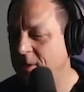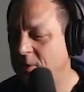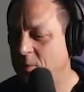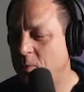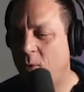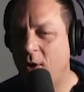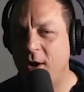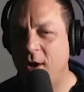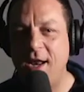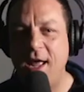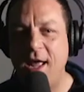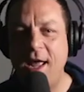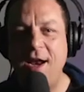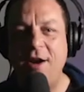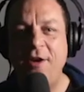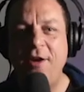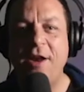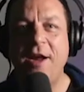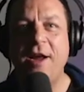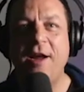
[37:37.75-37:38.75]
one
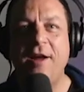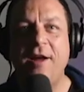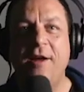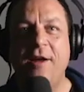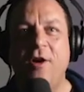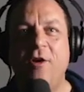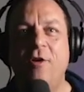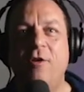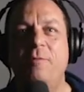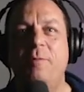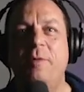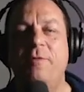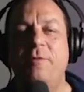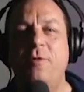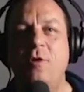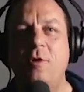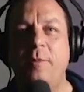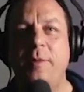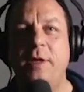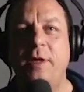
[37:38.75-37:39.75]
area of
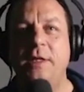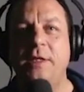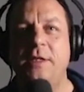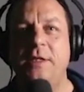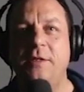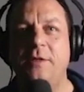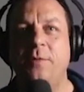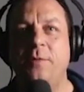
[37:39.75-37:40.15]
performance